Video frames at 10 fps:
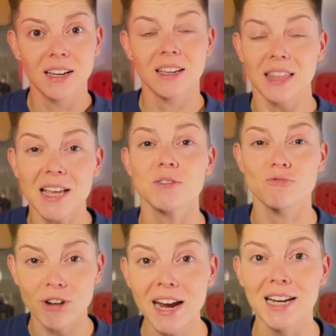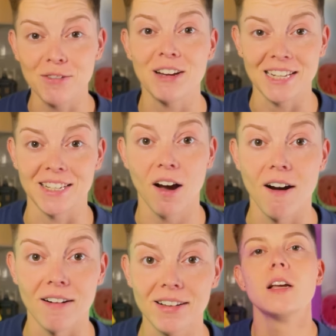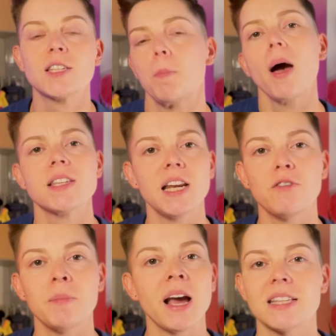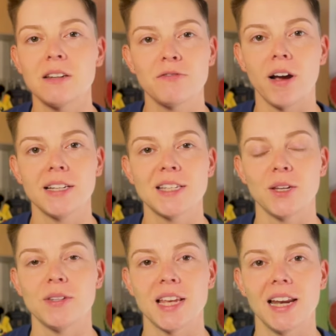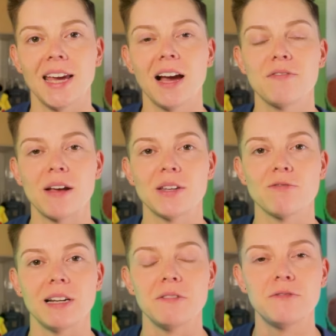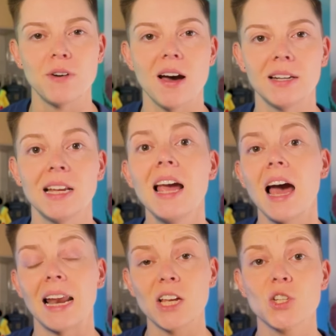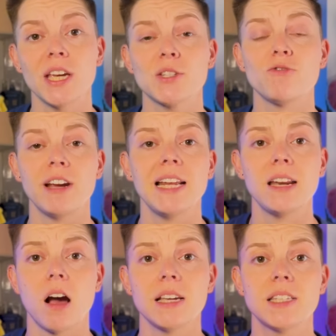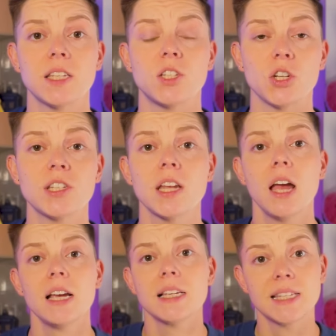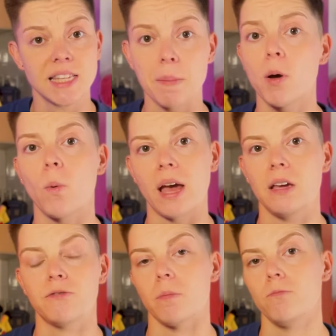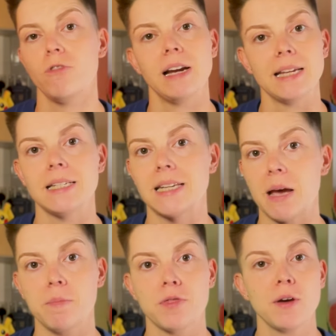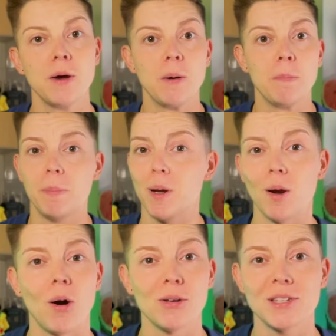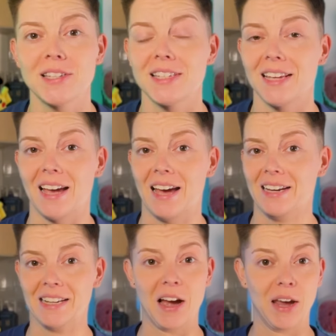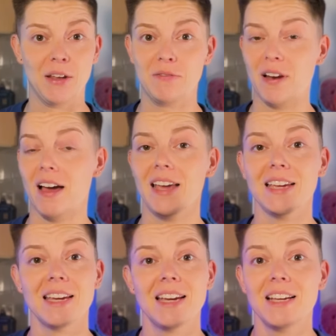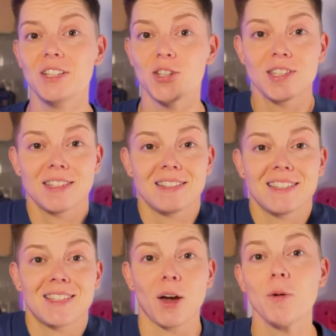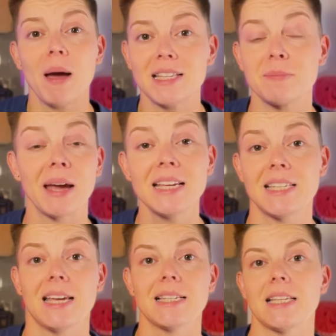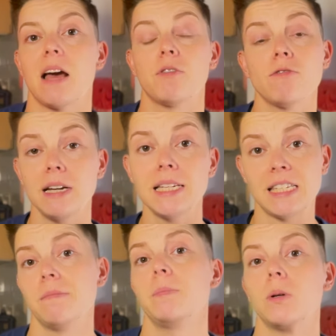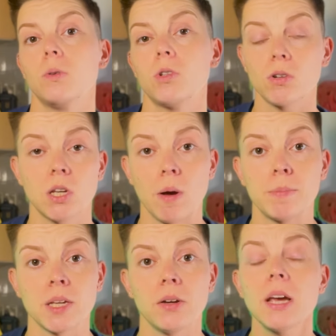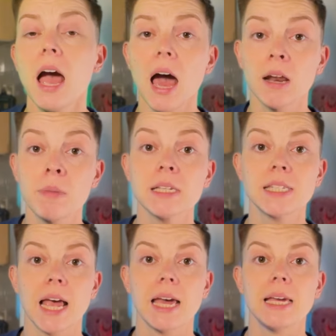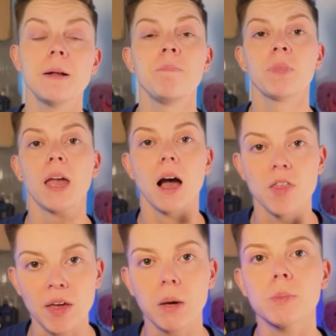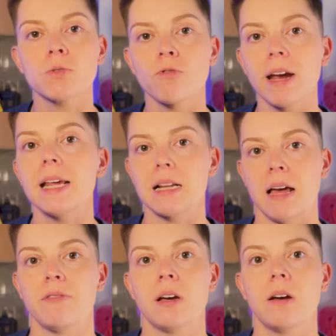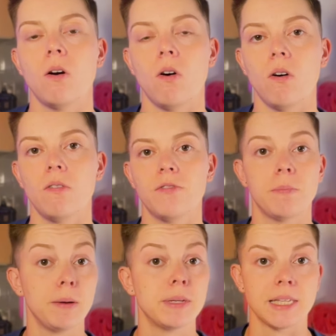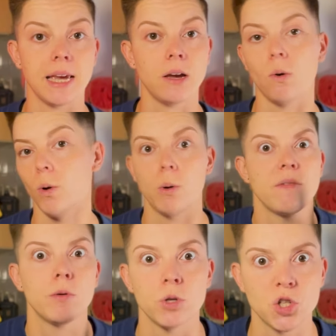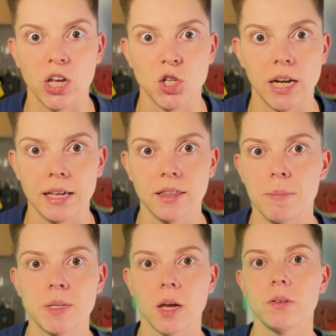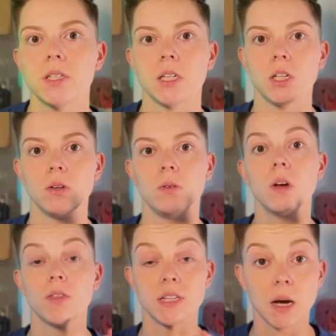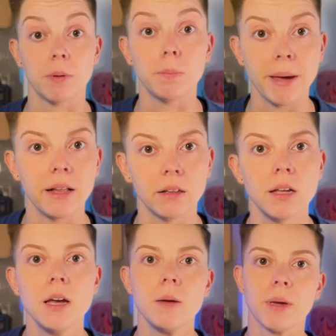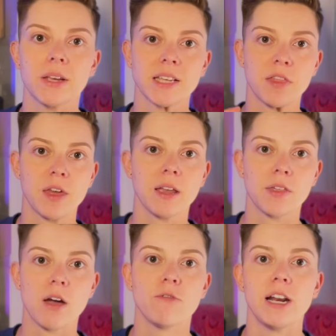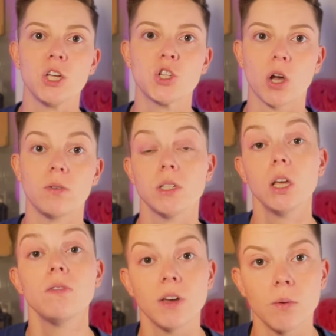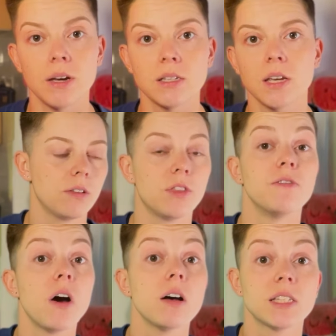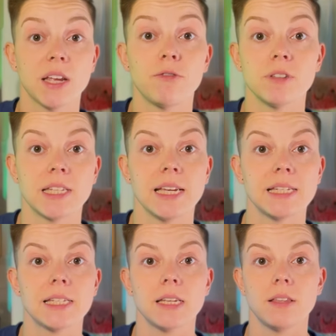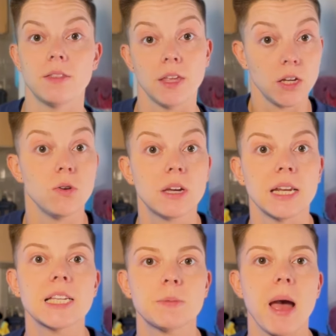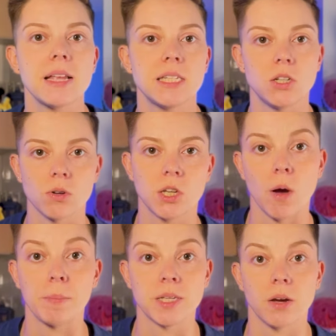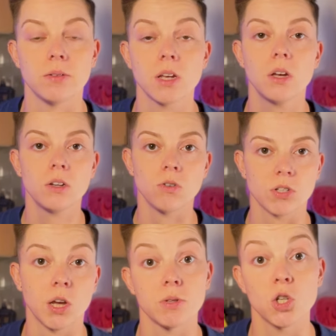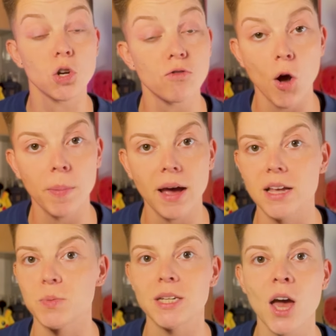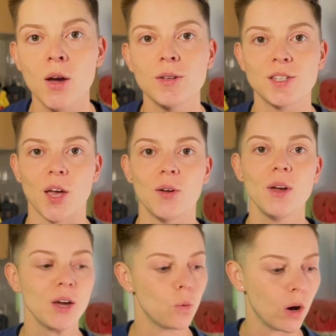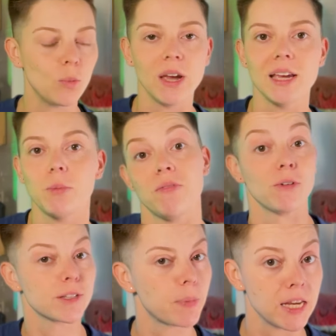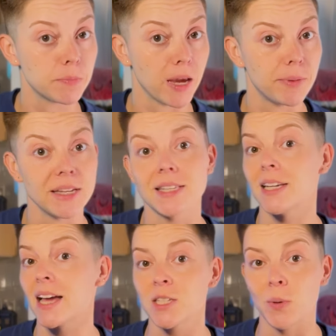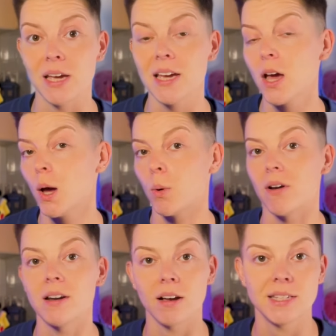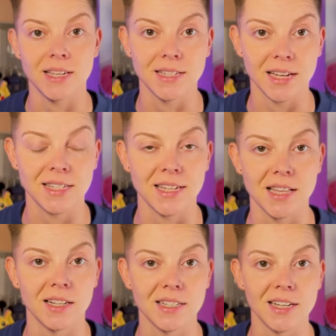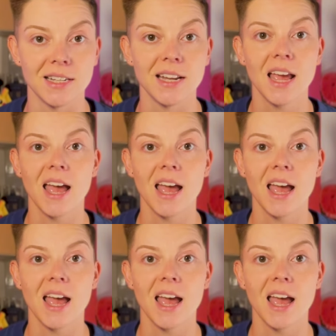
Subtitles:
That's really, really dark. So personally for me, I didn't find it too silly. I found it really fun. And actually it's really nice to just step away from really in-depth plots and kind of like just go back to basics and have a really simple Doctor Who episode. And I must say, I think it was really clever of the BBC or whoever was scheduling the episodes to do the double bill, because I think that really shows new viewers the vast differences that you can expect in Doctor Who episodes. Doctor Who is a genre hopper, as we know, so one week we've got Space Babies, the next week we're in 1960s London